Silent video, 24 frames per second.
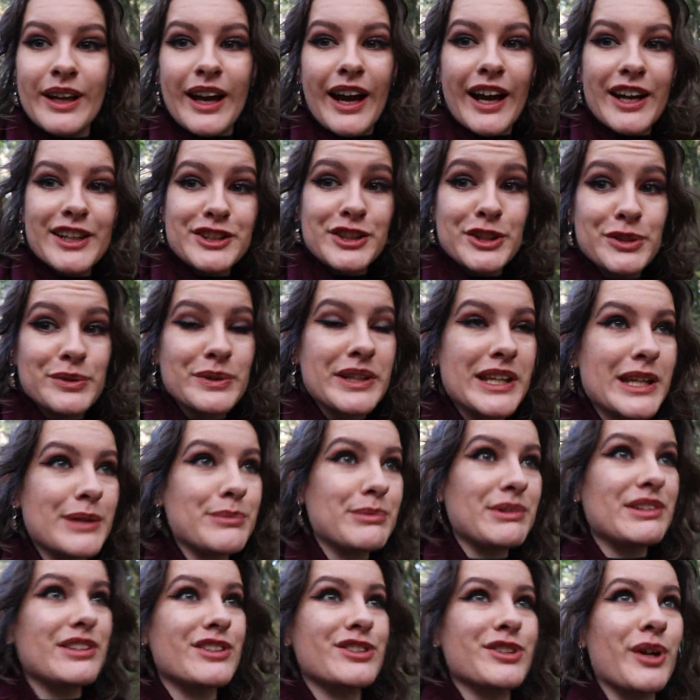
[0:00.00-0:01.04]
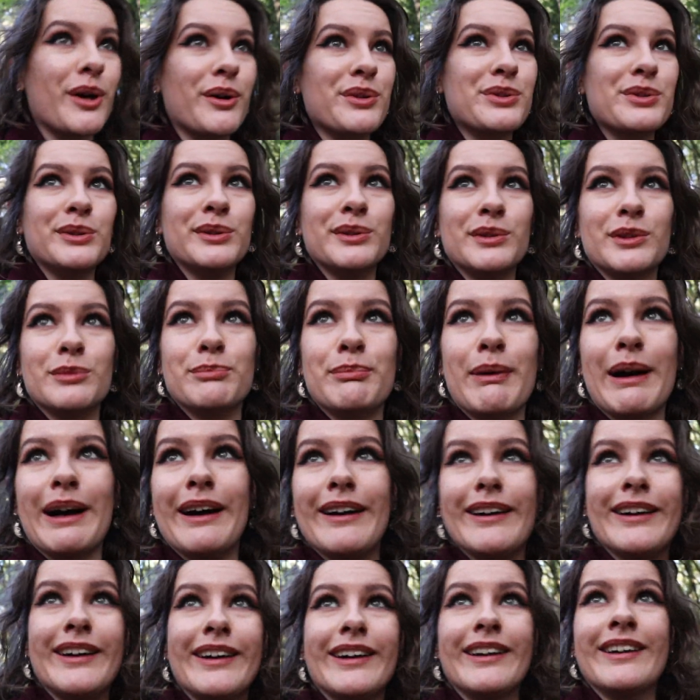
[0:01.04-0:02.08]
I do keep being startled
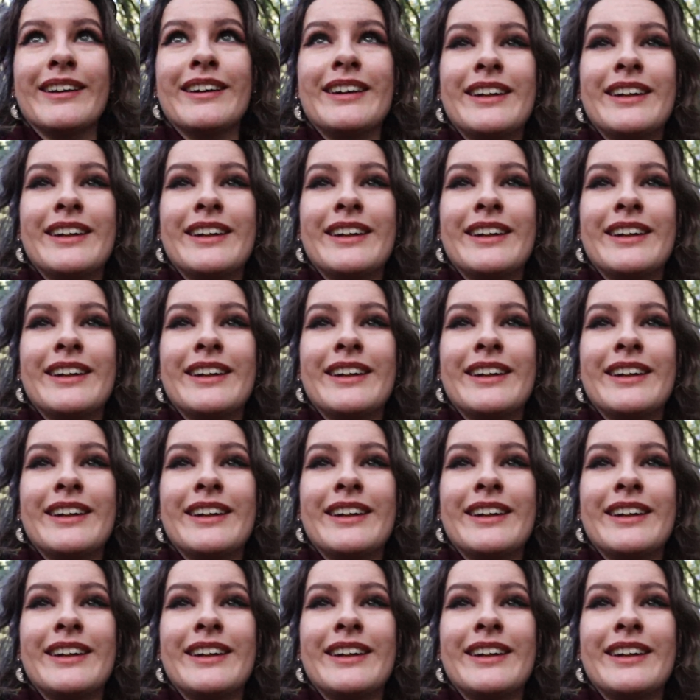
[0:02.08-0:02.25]
by